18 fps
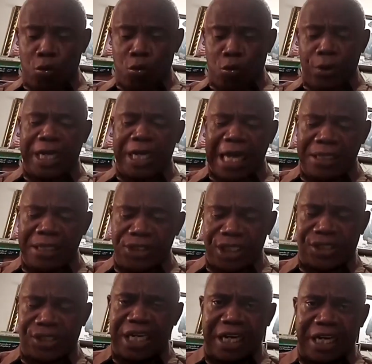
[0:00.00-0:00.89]
We can
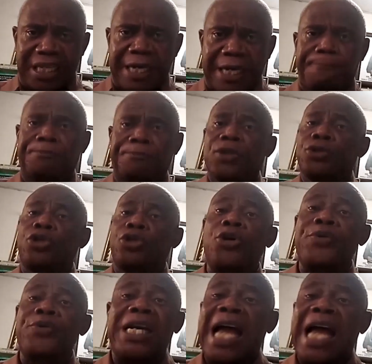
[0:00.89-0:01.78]
detect them.
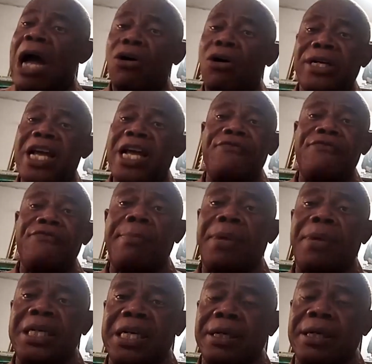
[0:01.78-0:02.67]
Don't rely on
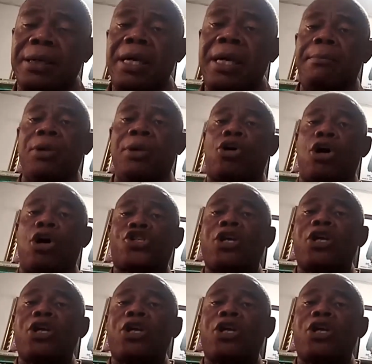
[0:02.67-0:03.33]
everybody because